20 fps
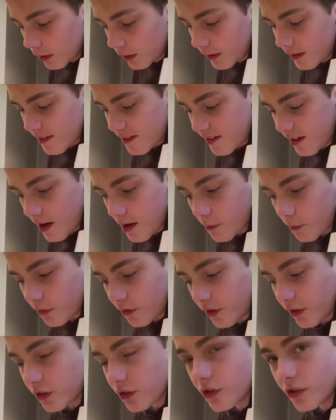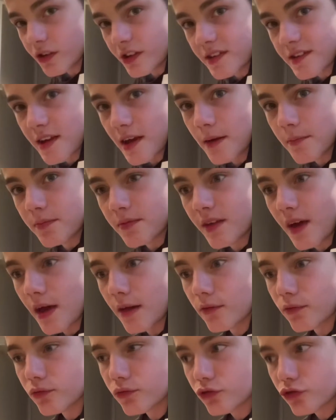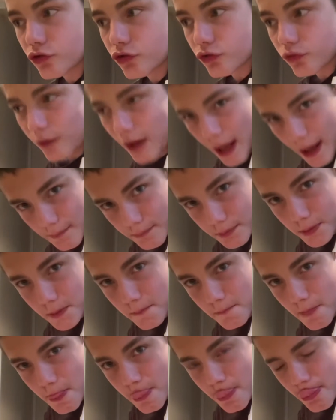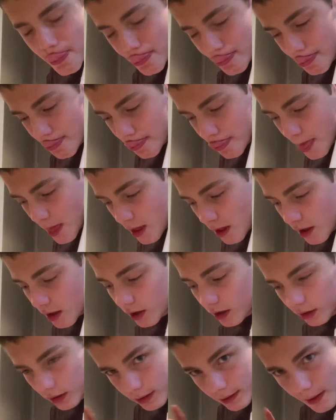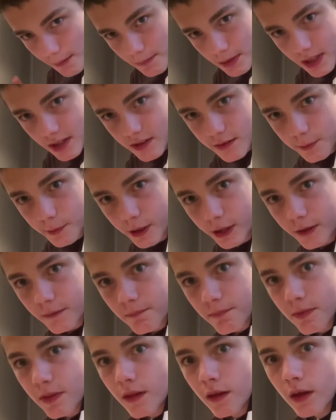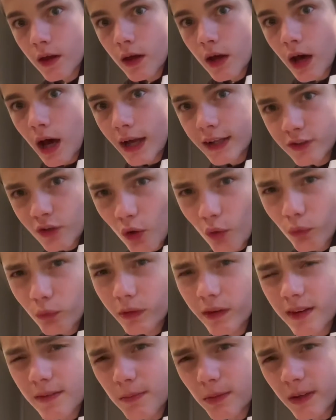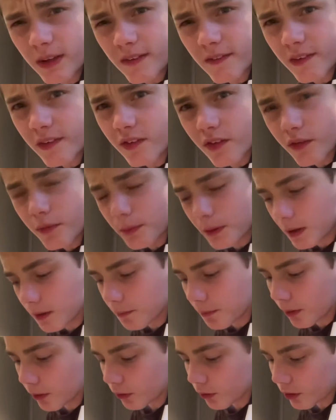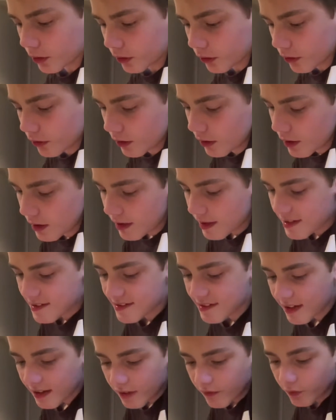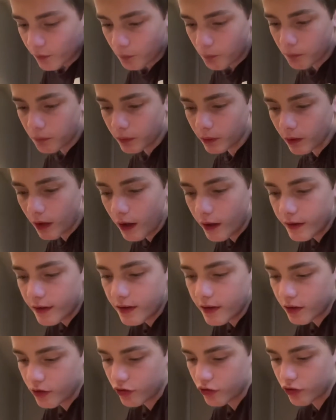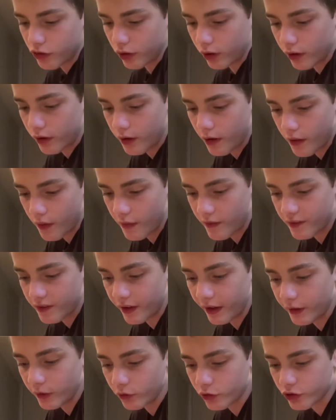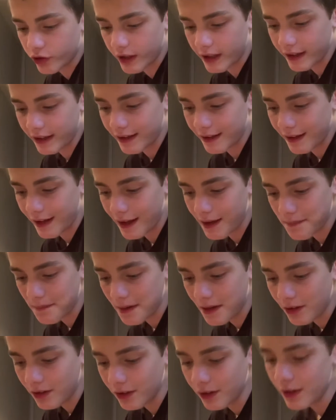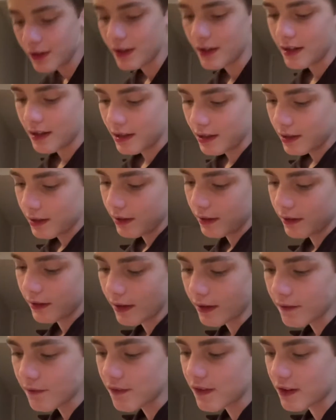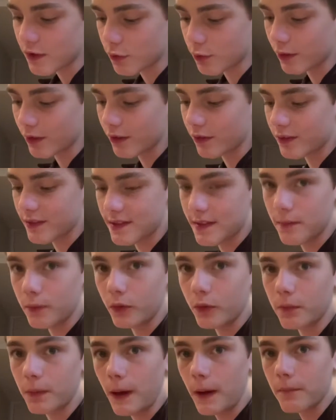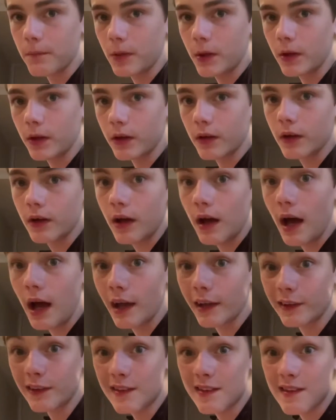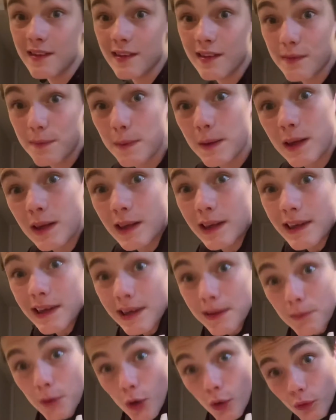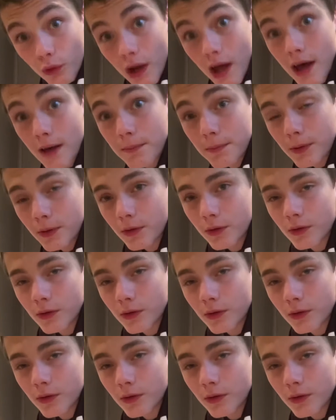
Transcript: Instead, it was a good attempt at trap. Let me explain. I don't really believe this is a pop punk record. Aside from Blood, the title track, and Nightmare, none of these really resemble pop punk. I could see this being emo rap,